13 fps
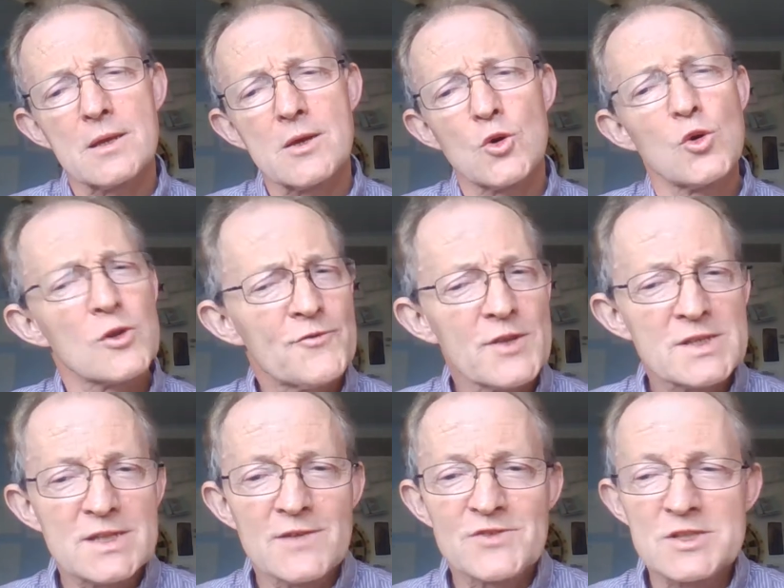All of this
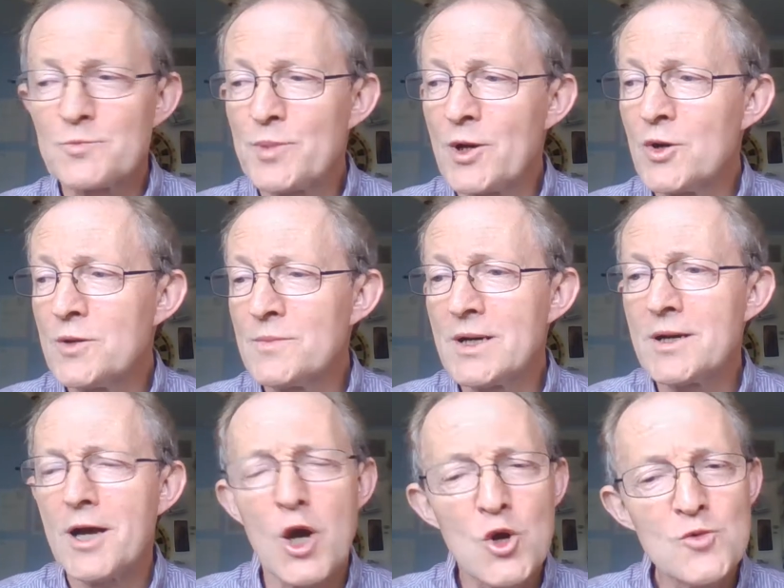gives the poem a
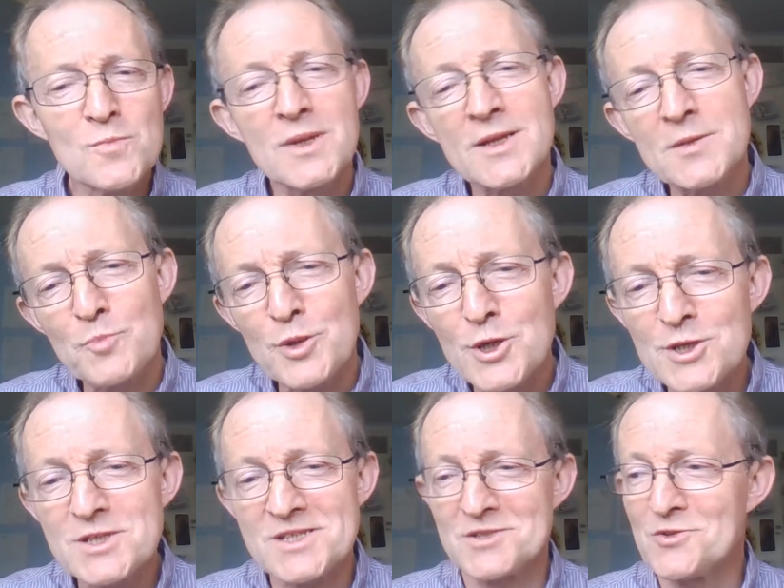homely,
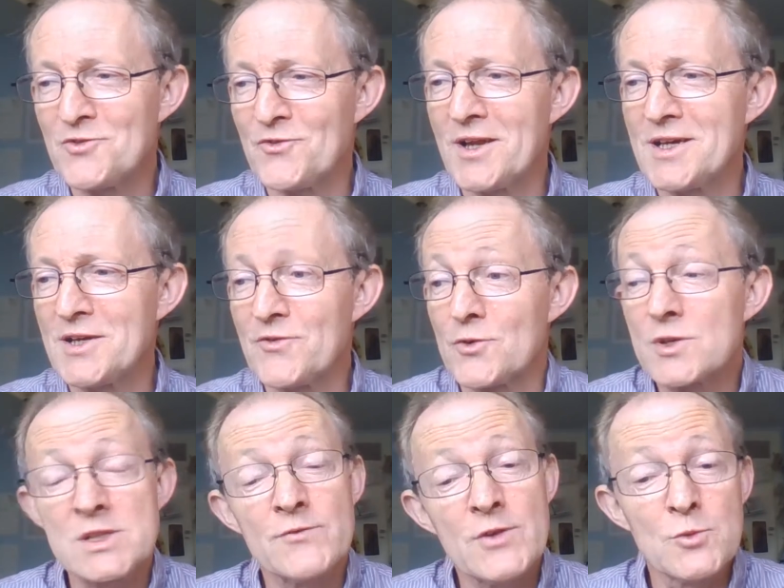personal flavour,
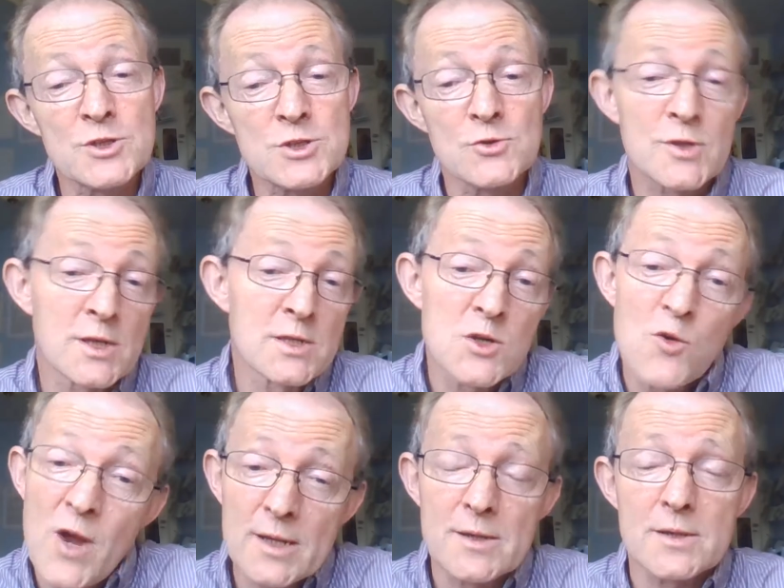as if he were talking
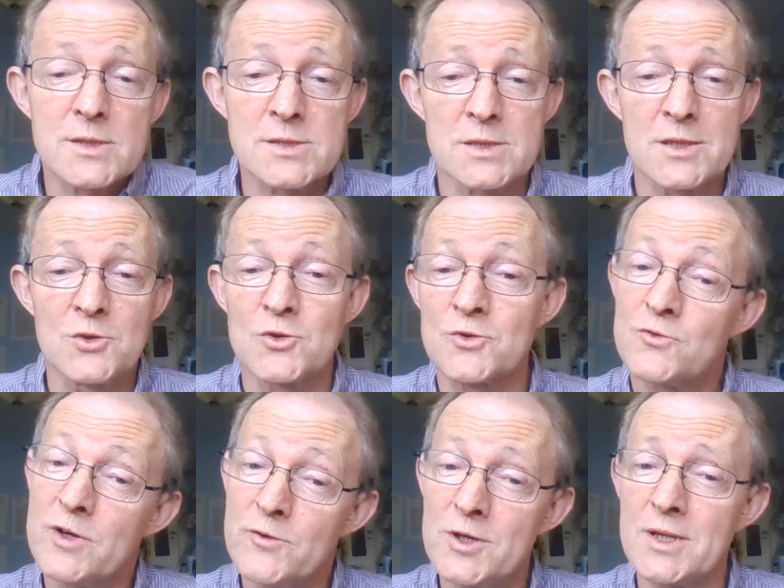directly to the
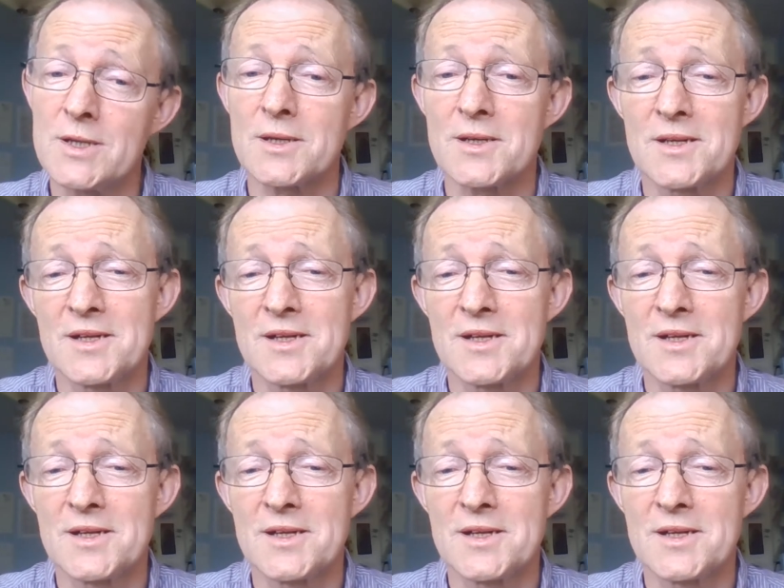ordinary reader.